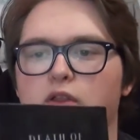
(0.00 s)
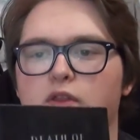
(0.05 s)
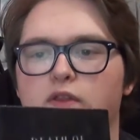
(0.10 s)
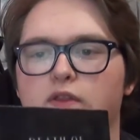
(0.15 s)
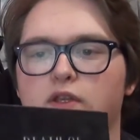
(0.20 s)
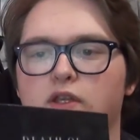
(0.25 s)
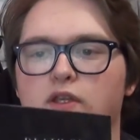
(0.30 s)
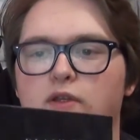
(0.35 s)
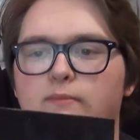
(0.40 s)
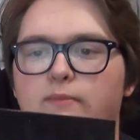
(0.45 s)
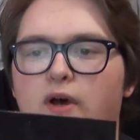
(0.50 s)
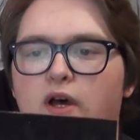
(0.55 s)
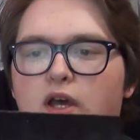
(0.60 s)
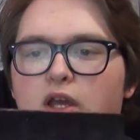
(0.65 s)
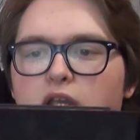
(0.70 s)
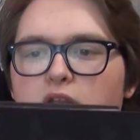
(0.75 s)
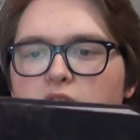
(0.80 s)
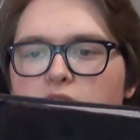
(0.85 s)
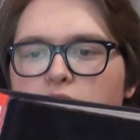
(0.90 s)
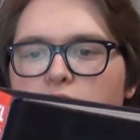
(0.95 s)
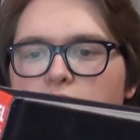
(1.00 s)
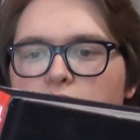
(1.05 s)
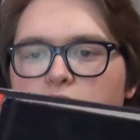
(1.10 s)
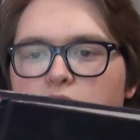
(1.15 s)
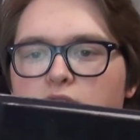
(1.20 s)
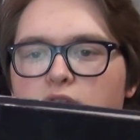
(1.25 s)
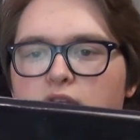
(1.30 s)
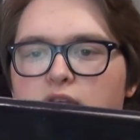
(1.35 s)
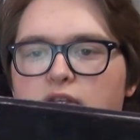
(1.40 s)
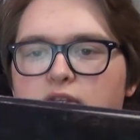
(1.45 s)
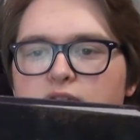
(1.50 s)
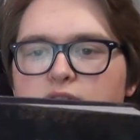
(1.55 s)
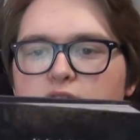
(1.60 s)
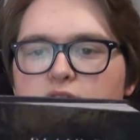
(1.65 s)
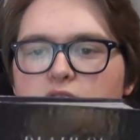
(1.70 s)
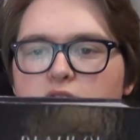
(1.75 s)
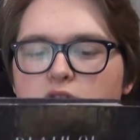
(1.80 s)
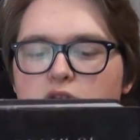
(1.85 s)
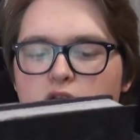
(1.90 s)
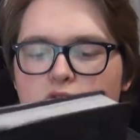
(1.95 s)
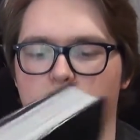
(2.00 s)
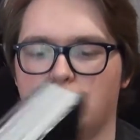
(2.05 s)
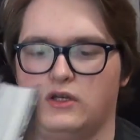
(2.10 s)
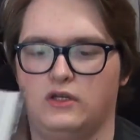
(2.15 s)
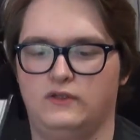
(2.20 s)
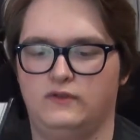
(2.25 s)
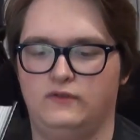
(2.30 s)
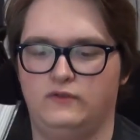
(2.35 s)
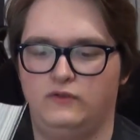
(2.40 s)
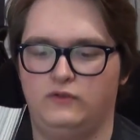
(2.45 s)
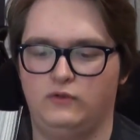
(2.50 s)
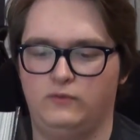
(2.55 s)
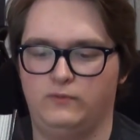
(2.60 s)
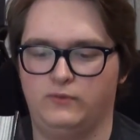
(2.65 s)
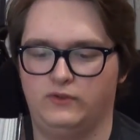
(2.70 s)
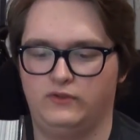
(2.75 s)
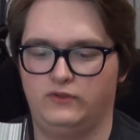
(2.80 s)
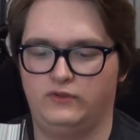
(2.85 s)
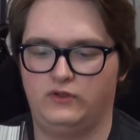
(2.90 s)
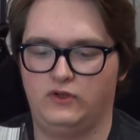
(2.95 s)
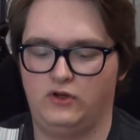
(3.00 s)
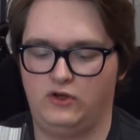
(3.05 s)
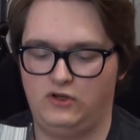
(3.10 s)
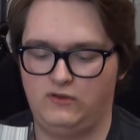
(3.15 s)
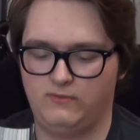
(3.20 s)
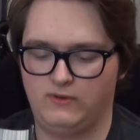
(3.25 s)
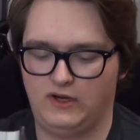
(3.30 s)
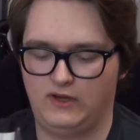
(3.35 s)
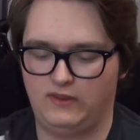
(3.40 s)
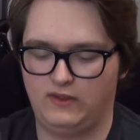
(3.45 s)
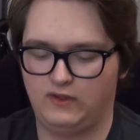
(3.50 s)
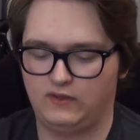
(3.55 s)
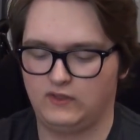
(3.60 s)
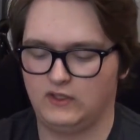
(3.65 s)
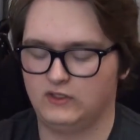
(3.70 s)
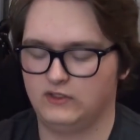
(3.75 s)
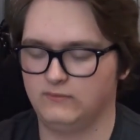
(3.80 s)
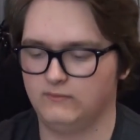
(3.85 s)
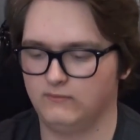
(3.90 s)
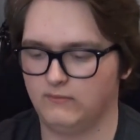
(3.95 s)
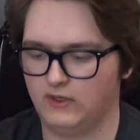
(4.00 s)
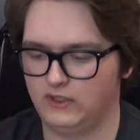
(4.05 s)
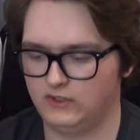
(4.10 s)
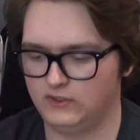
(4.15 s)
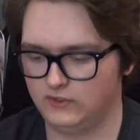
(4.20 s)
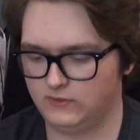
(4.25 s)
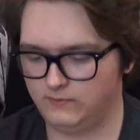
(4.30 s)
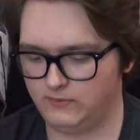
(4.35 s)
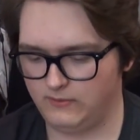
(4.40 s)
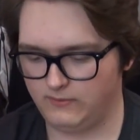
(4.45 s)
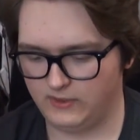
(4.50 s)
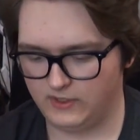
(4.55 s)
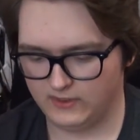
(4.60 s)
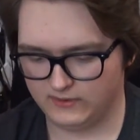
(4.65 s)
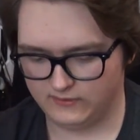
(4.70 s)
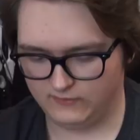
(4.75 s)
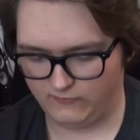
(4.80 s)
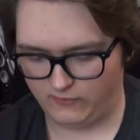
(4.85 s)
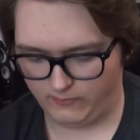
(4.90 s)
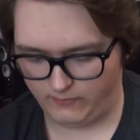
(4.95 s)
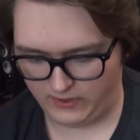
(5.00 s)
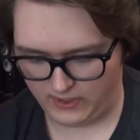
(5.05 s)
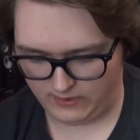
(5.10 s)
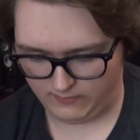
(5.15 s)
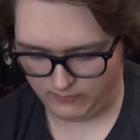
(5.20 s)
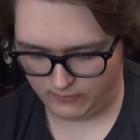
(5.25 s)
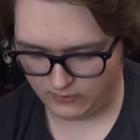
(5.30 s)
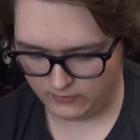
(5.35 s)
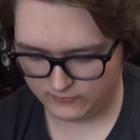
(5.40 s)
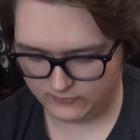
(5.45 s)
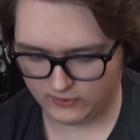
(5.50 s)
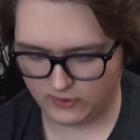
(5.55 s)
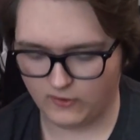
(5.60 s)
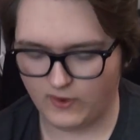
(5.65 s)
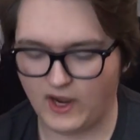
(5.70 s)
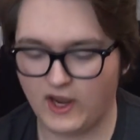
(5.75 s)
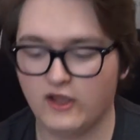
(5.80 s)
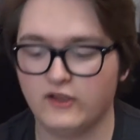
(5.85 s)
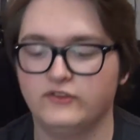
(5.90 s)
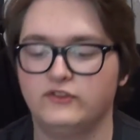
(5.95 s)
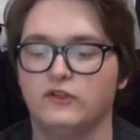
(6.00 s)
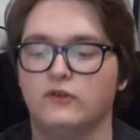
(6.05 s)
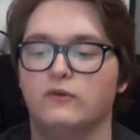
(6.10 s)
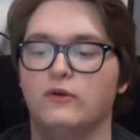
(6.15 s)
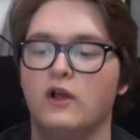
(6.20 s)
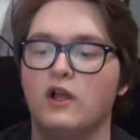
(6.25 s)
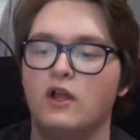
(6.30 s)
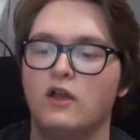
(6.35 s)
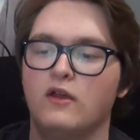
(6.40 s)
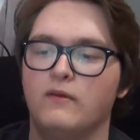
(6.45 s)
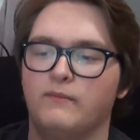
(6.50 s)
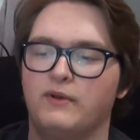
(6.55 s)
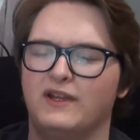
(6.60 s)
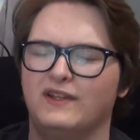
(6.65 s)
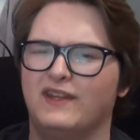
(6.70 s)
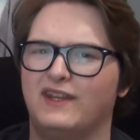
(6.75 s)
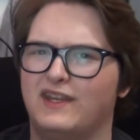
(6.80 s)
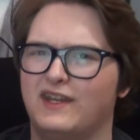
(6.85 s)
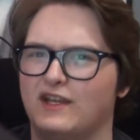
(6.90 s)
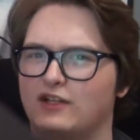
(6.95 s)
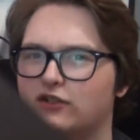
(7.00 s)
the bind is not super sturdy, but I think that might just be because of the paper. So I also paid like an